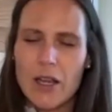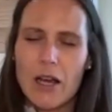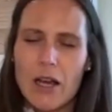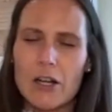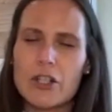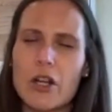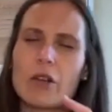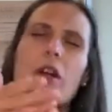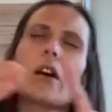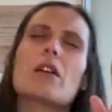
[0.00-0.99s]
Heart
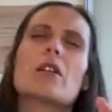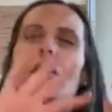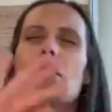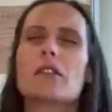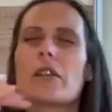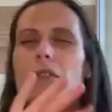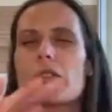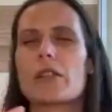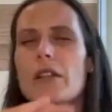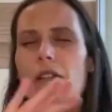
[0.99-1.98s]
chakra, there is
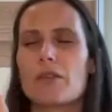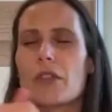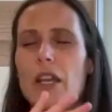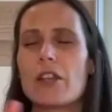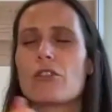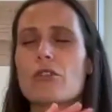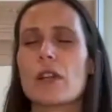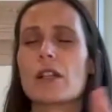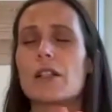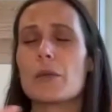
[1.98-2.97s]
the identification, so
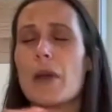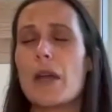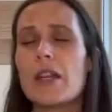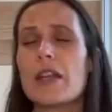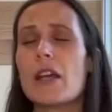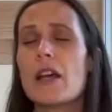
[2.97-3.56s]
I clear the pain,